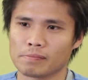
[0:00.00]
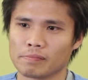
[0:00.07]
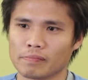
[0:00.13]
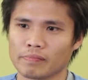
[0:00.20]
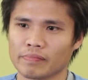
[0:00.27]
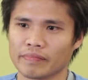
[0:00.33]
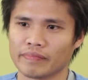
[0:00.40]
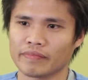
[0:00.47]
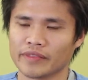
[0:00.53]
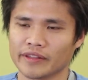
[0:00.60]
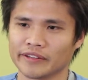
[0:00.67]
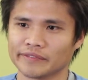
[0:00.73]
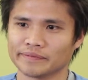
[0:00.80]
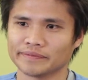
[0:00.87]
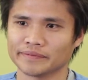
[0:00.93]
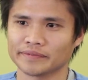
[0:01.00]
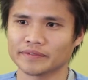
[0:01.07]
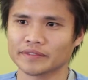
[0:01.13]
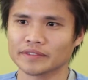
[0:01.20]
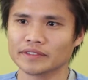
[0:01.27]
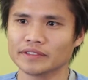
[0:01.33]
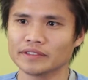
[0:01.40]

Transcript: what is your luck by?